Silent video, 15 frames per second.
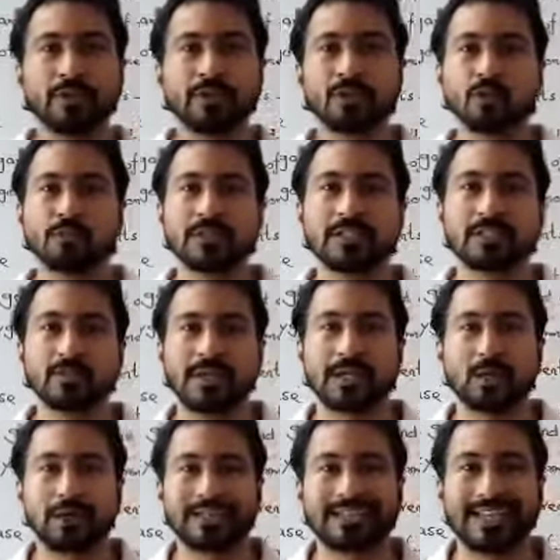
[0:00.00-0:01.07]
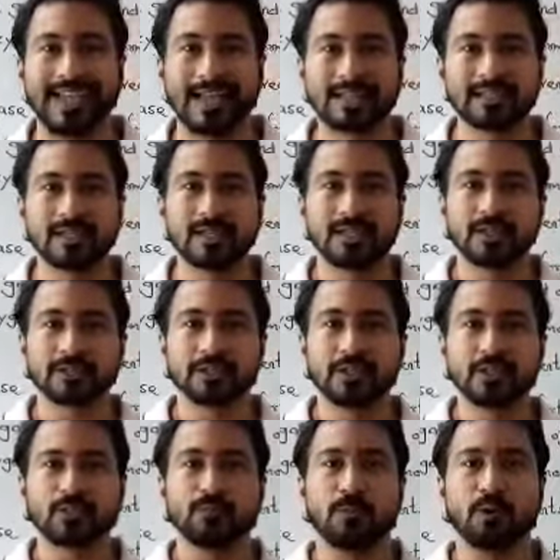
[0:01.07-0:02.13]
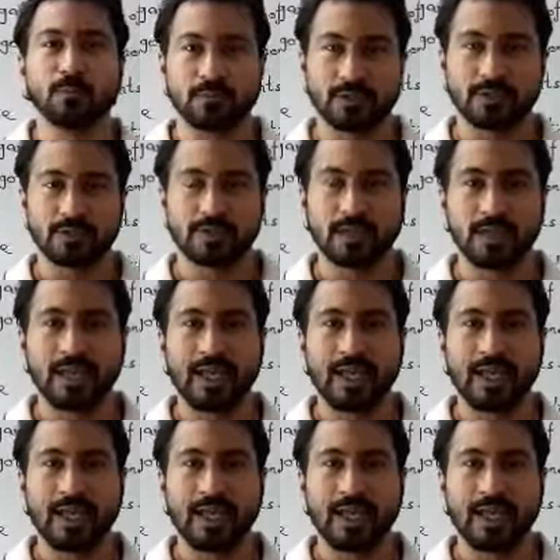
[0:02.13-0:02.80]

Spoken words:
humans we call it as the sperms,